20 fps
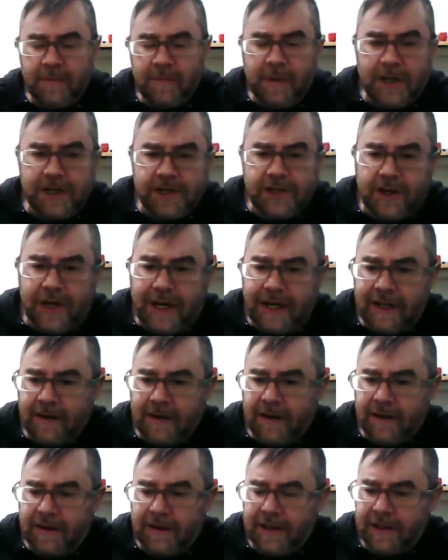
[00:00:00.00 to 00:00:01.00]
much trading or
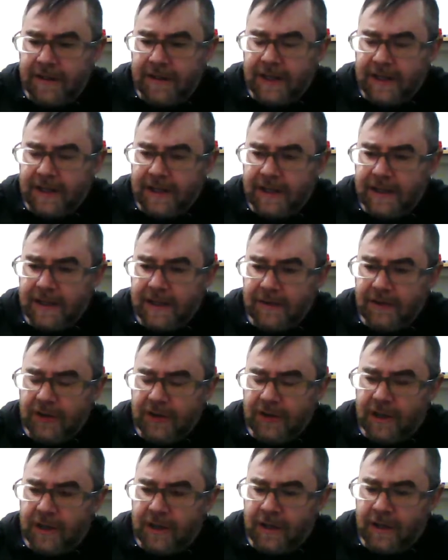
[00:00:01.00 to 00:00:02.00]
anything lately? Have you
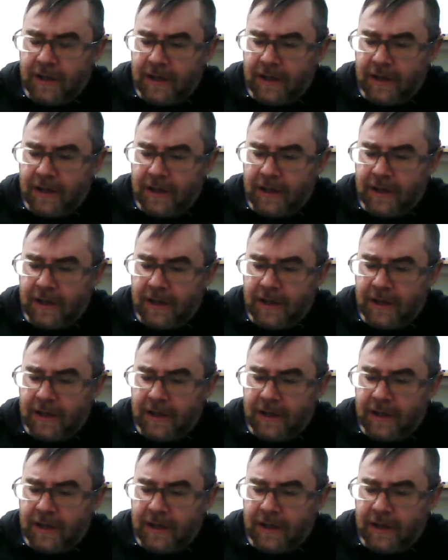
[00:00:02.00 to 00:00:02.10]
done?